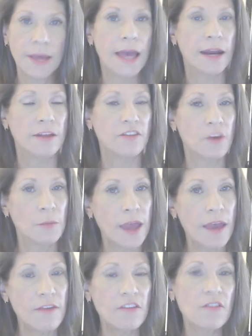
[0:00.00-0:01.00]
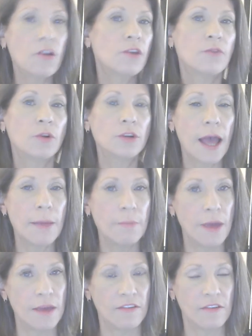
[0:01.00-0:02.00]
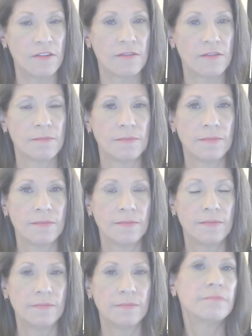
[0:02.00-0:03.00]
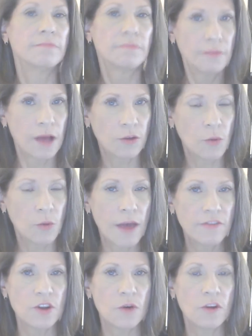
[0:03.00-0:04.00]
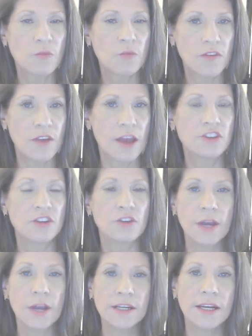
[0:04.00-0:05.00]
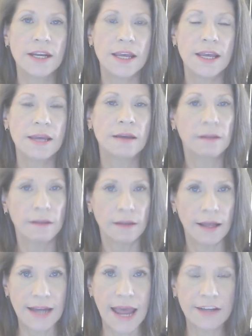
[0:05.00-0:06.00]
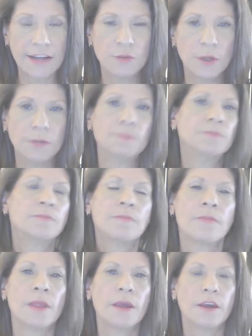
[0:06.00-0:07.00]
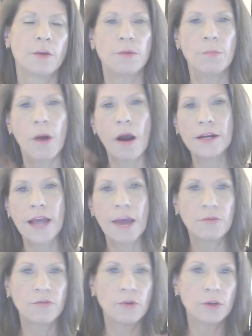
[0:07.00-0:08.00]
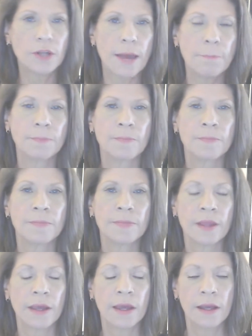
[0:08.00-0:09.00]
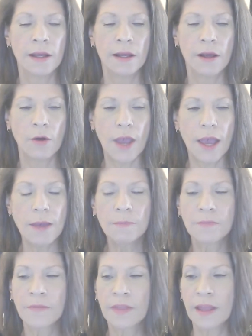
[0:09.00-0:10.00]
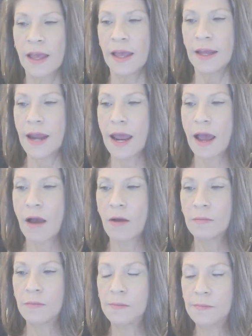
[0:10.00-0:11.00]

and in some cases on a full-time basis, otherwise known as possession or entity attachment. It can be part-time or full-time. Okay? Now,